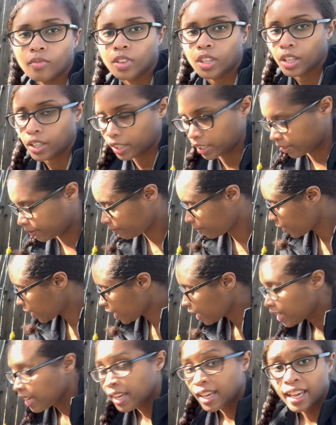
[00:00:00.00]
All right,
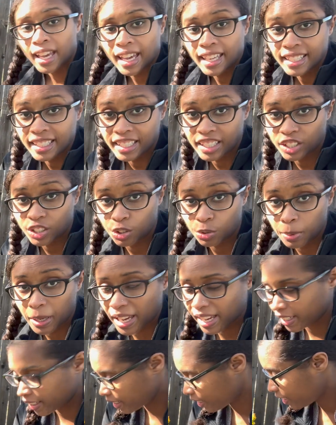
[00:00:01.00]
how to get a new
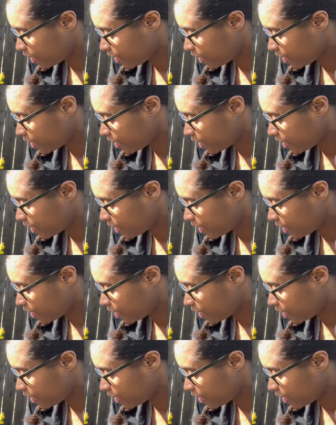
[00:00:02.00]
bag.